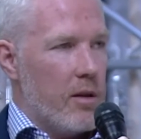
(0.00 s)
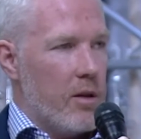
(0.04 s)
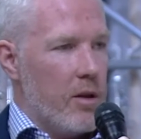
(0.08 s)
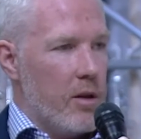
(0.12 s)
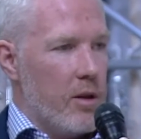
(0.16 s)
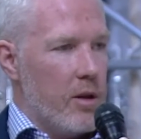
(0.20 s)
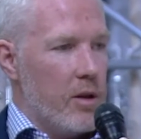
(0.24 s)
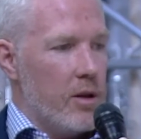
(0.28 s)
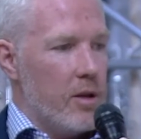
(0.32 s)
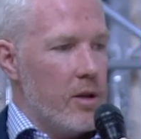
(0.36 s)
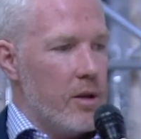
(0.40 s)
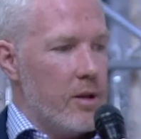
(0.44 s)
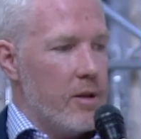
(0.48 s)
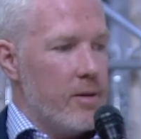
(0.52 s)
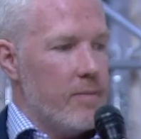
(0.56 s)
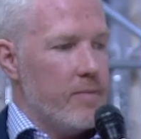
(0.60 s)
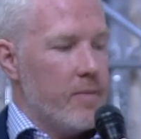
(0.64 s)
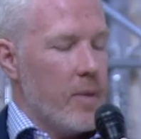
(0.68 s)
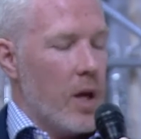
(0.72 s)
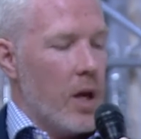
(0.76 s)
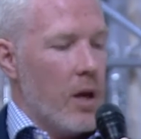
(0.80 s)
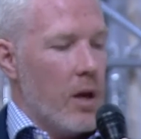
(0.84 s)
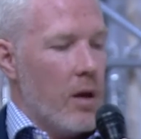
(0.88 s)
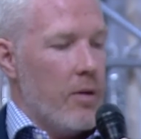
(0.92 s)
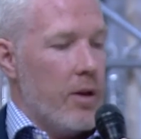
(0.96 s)
the
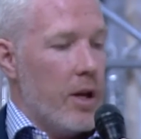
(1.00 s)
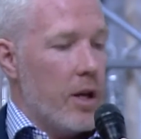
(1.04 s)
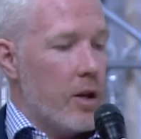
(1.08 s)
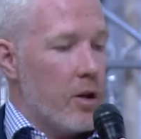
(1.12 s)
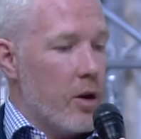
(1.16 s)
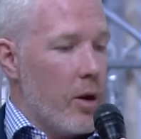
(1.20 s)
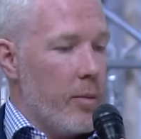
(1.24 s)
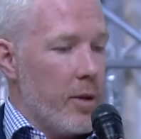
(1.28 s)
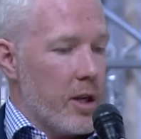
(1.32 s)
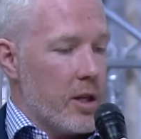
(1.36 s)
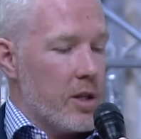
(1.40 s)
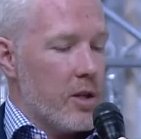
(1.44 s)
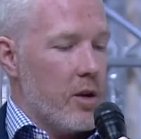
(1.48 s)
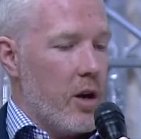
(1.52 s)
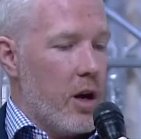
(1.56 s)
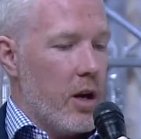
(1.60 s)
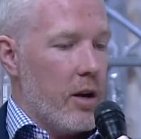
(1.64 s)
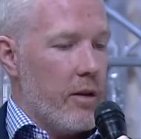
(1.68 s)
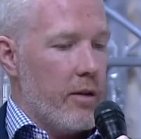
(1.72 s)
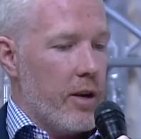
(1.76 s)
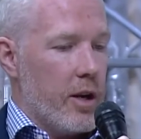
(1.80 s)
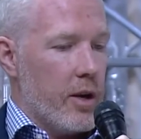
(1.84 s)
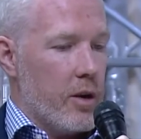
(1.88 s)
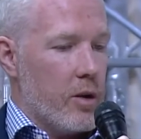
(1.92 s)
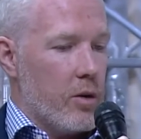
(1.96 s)
economic side of
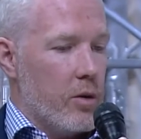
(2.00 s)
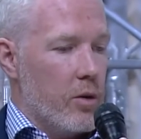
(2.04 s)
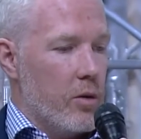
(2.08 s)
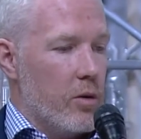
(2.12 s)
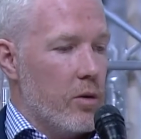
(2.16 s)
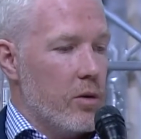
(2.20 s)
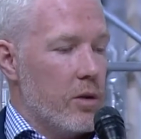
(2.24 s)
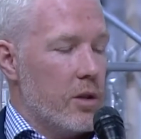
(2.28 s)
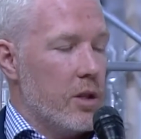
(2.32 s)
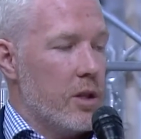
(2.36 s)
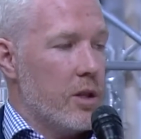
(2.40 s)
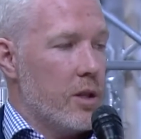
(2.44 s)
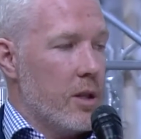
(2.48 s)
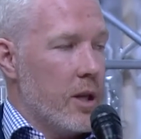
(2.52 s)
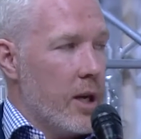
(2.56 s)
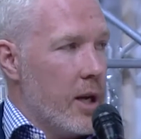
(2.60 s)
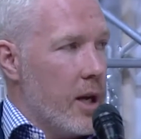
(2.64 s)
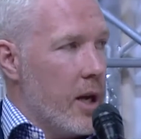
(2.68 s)
the Accords,